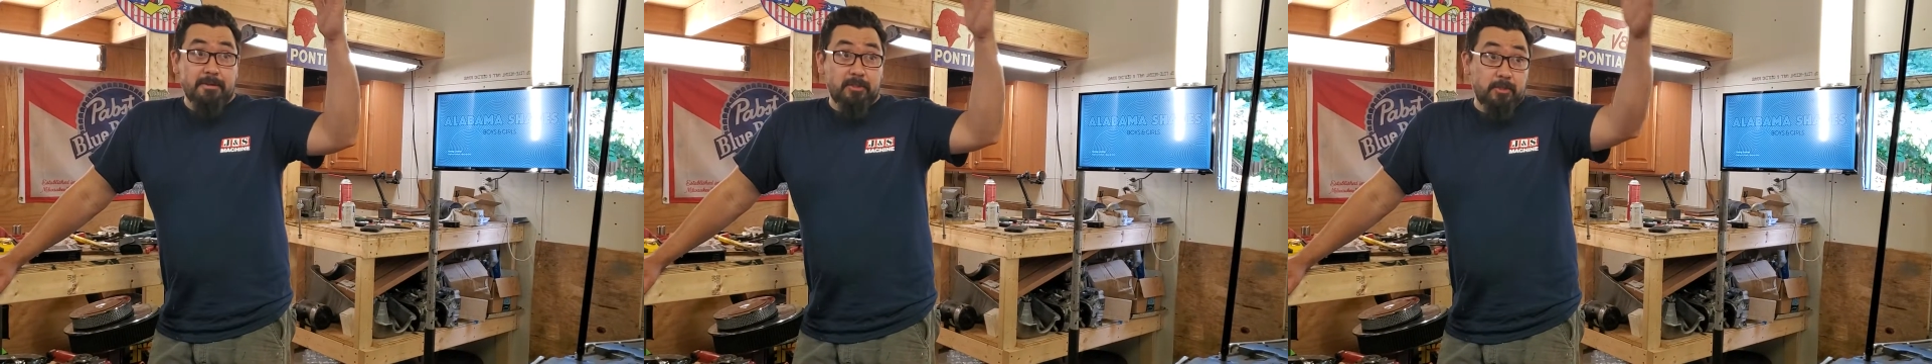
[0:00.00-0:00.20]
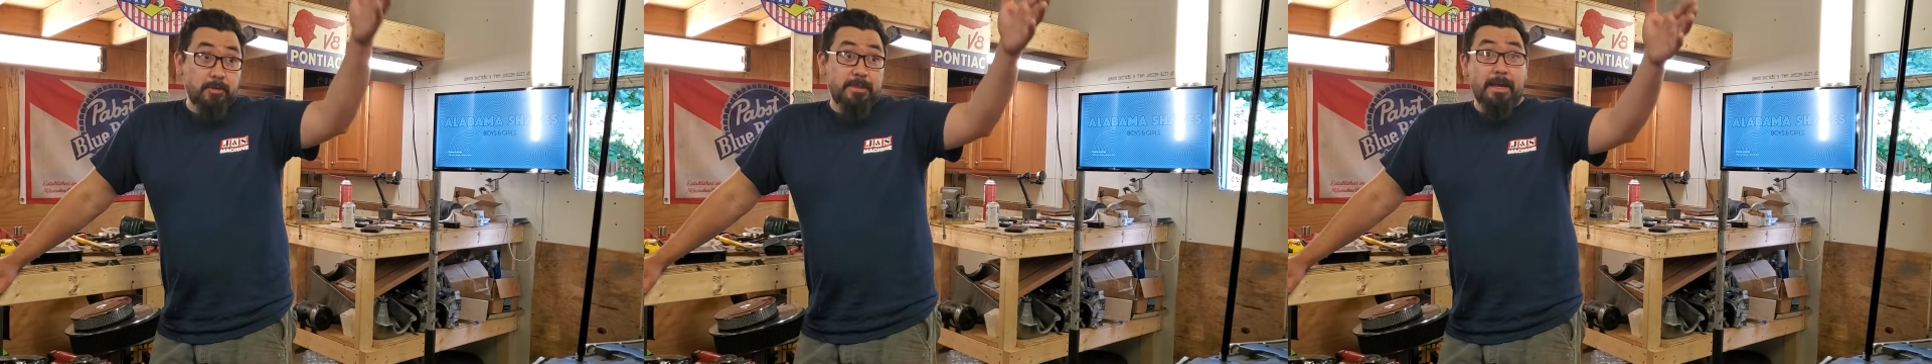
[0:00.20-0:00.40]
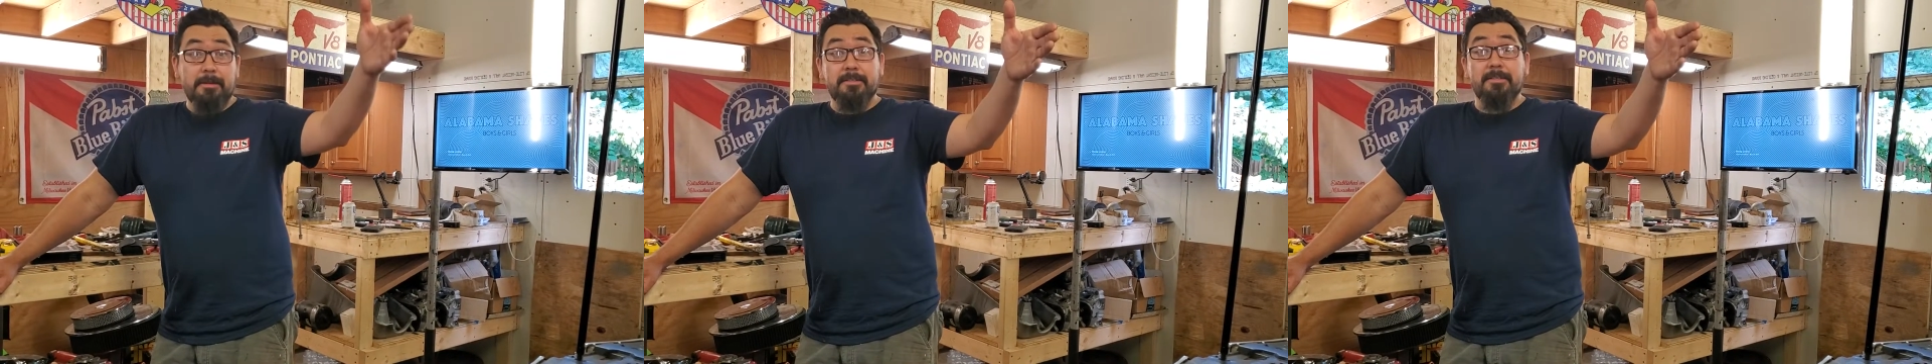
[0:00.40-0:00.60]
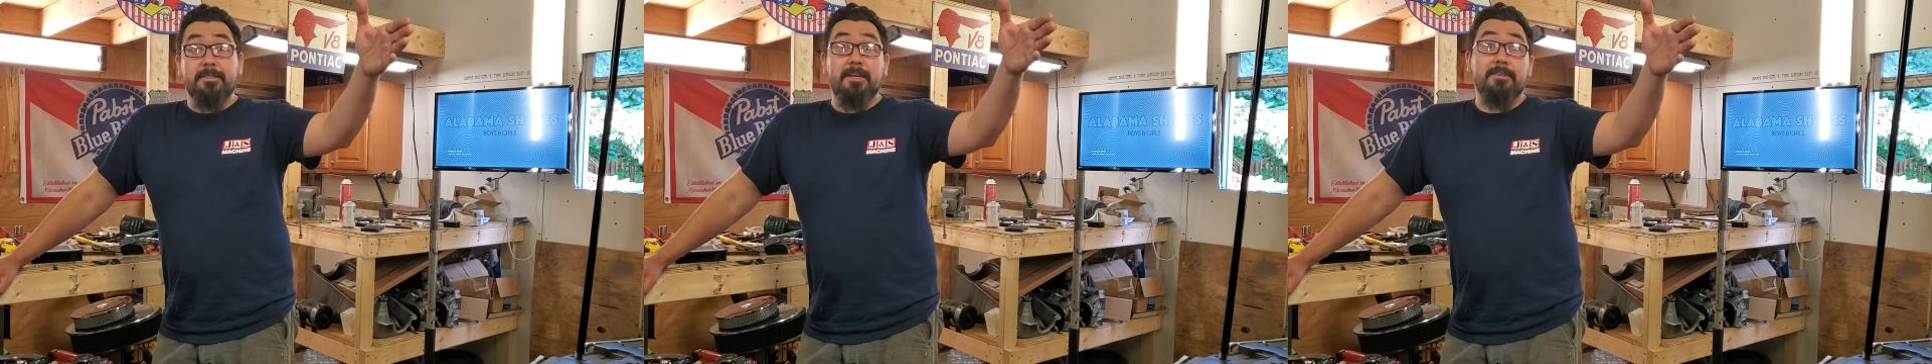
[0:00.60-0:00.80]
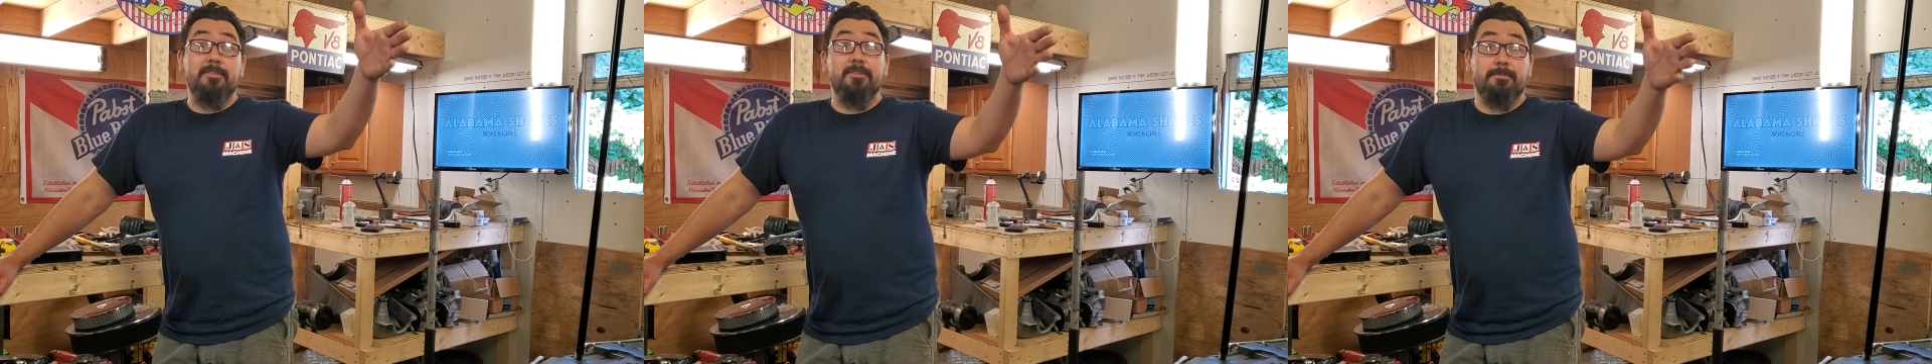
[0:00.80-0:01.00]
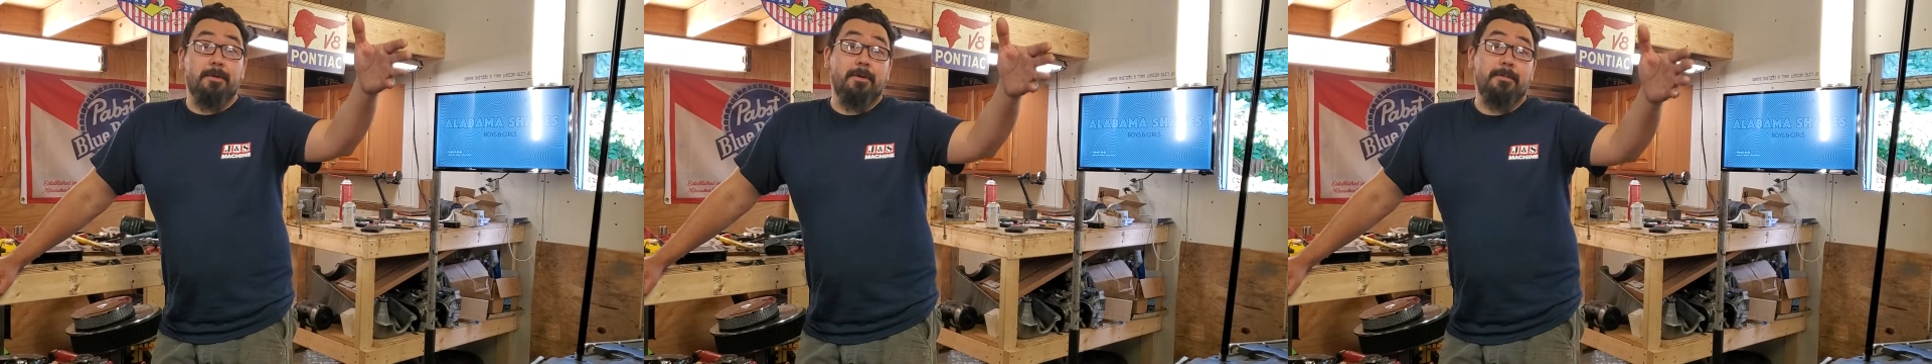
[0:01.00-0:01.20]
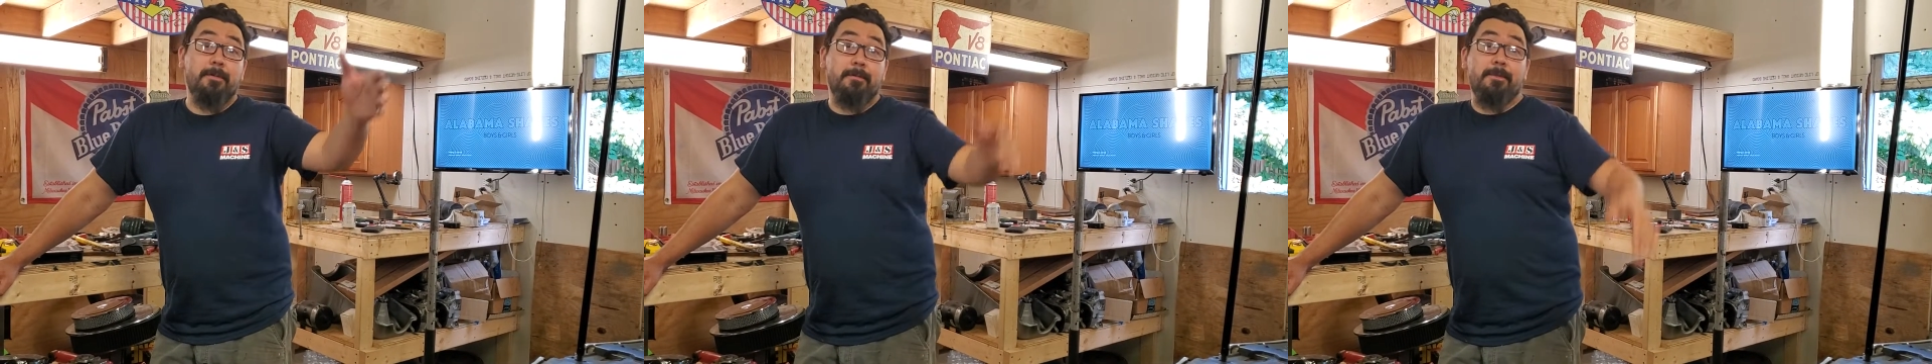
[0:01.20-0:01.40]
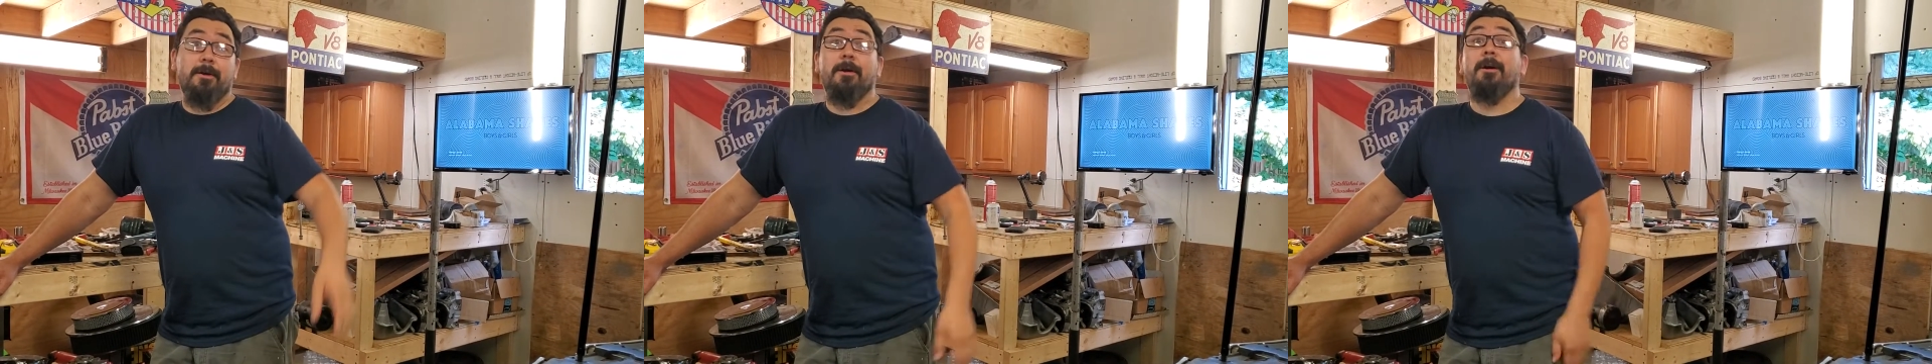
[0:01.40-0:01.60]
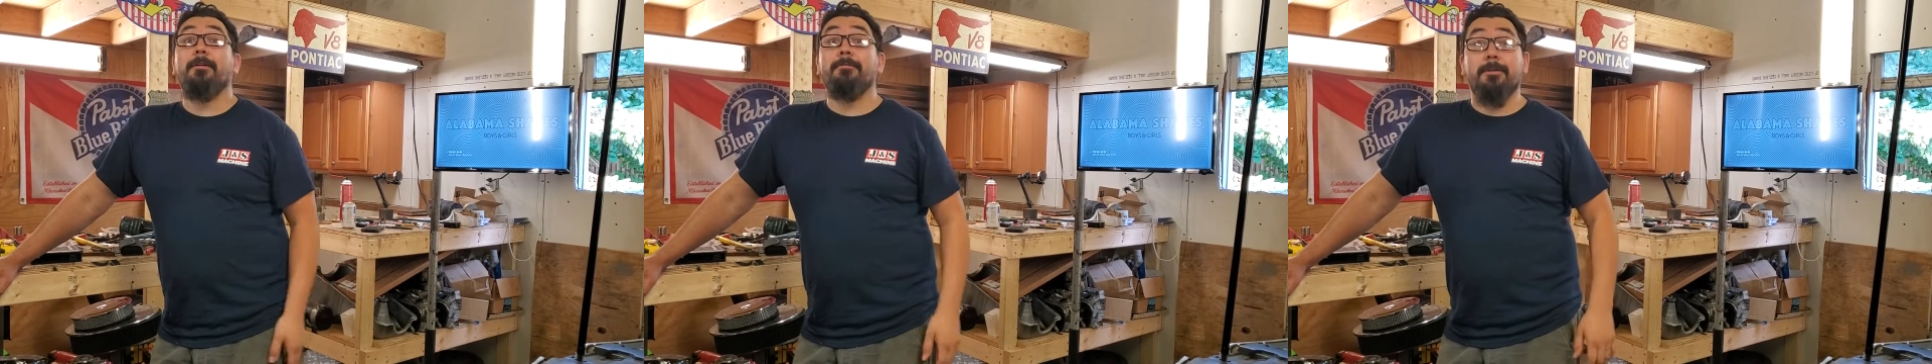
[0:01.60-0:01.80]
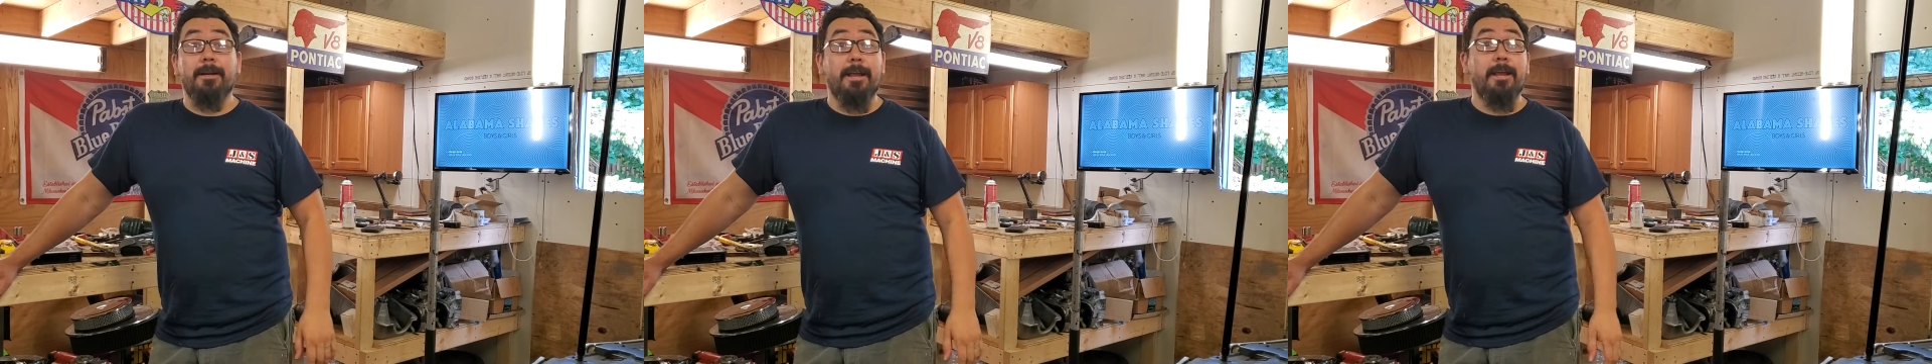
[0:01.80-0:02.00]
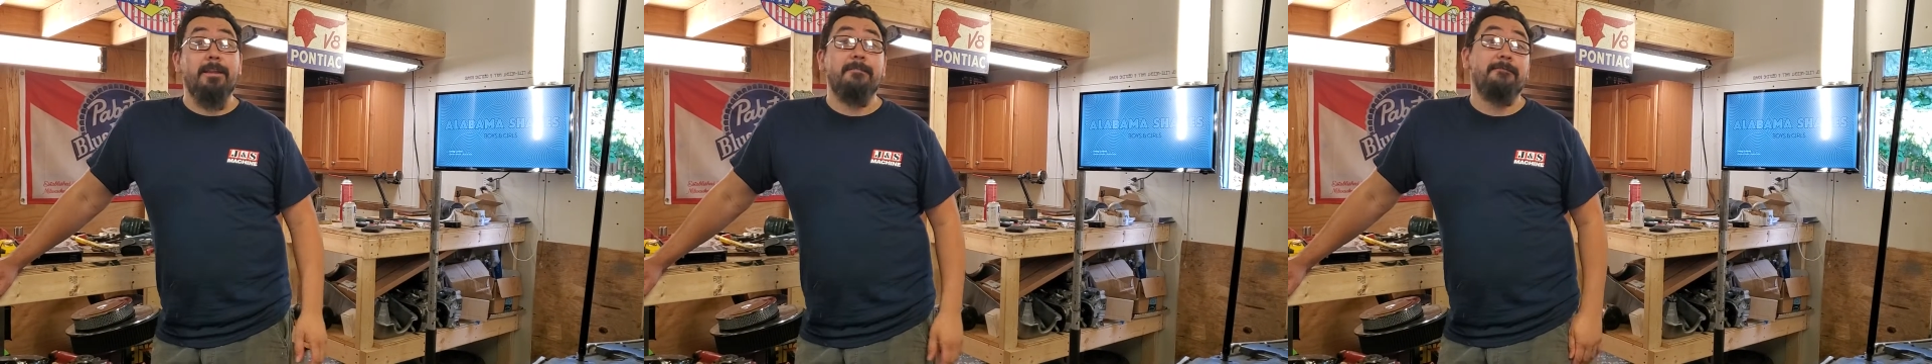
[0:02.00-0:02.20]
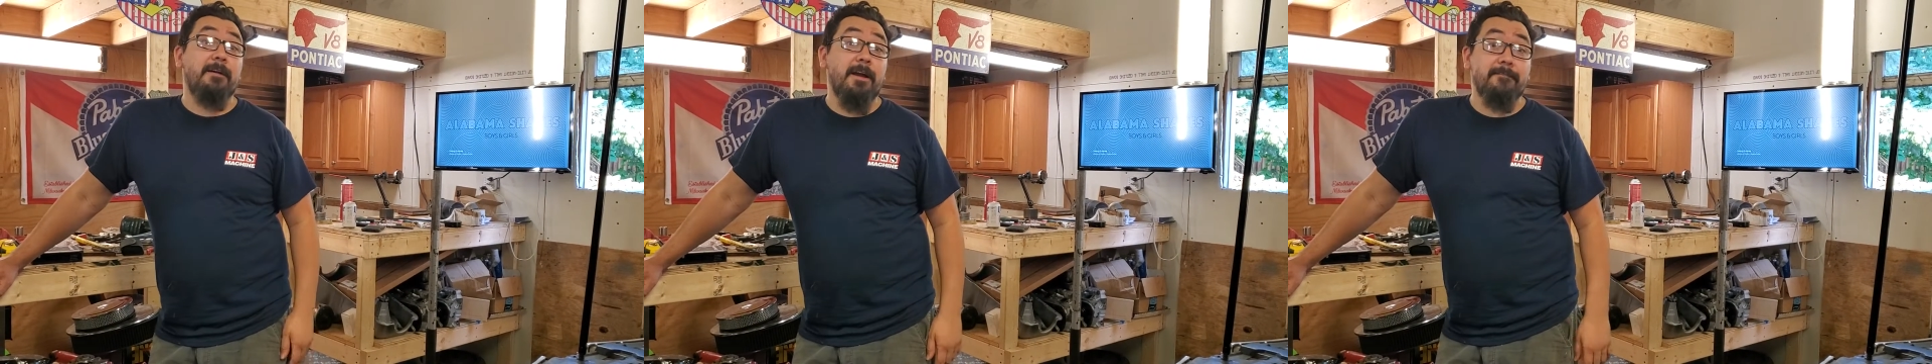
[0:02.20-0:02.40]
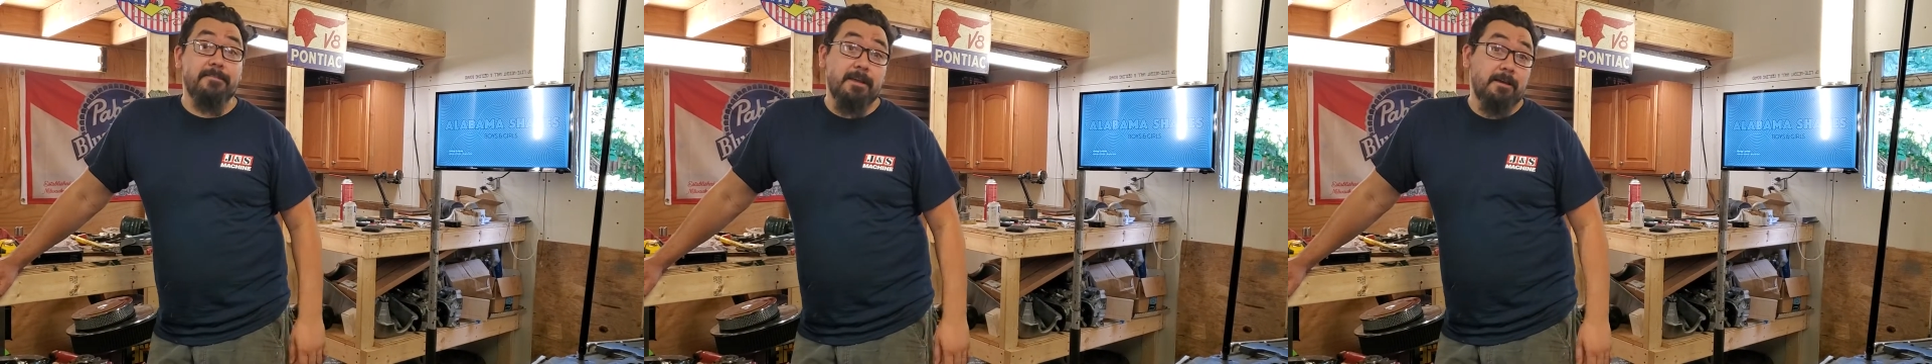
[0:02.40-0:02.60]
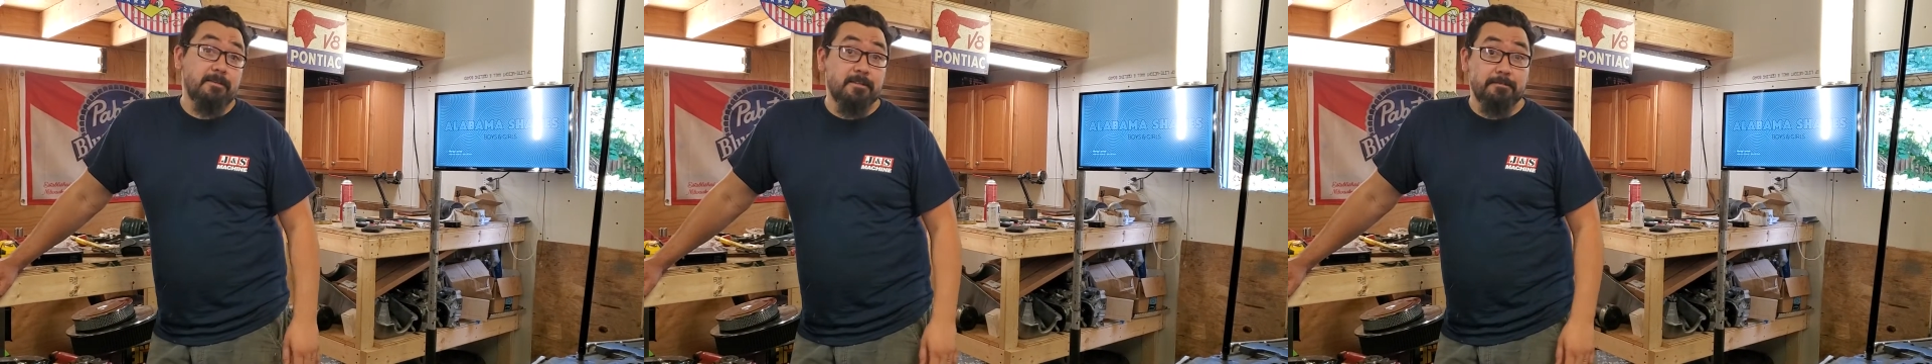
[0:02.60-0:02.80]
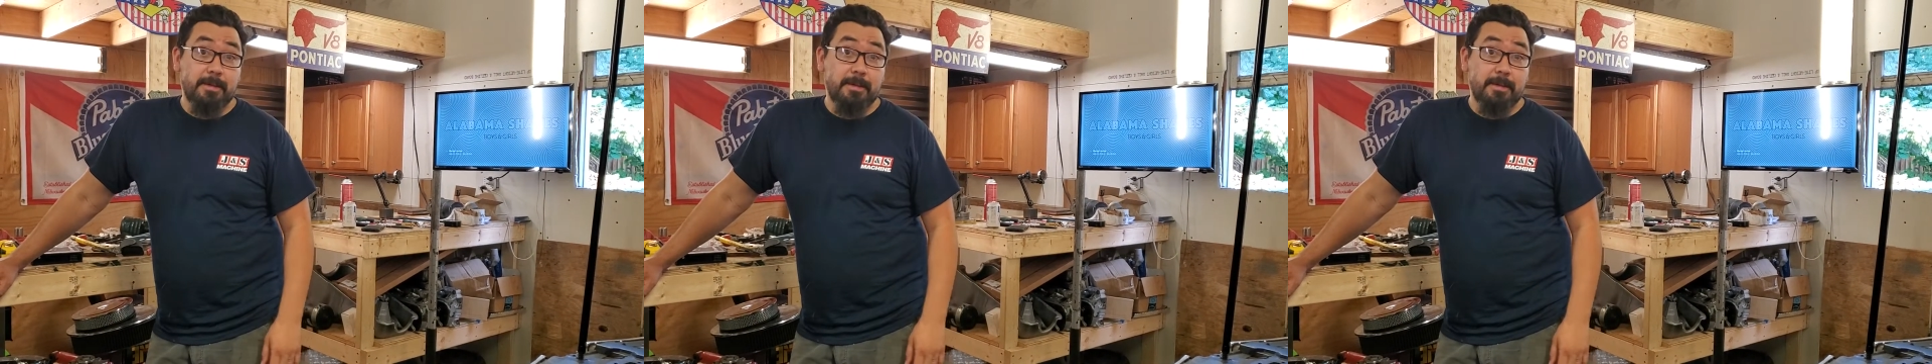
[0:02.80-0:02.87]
a 2010 Suburban with 185,000